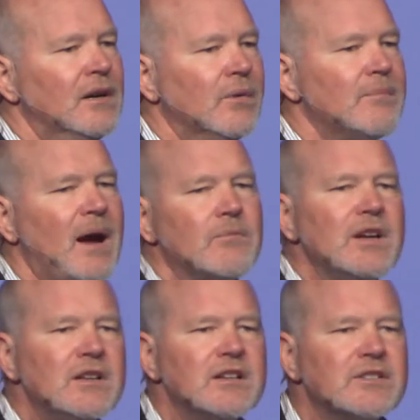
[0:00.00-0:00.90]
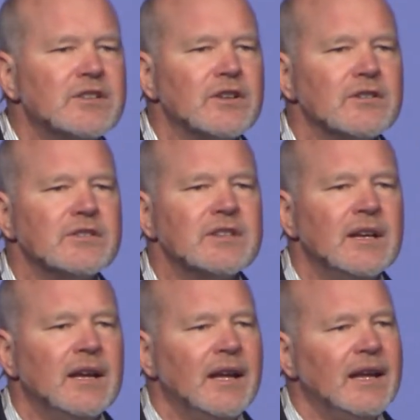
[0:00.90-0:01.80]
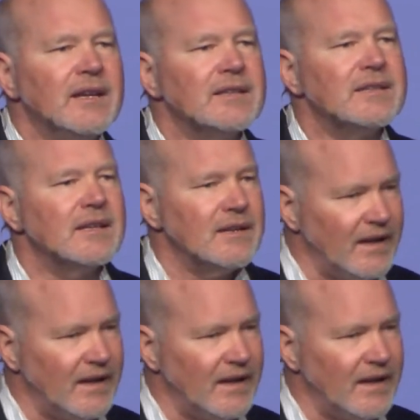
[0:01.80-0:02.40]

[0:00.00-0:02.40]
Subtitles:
One of my real concerns is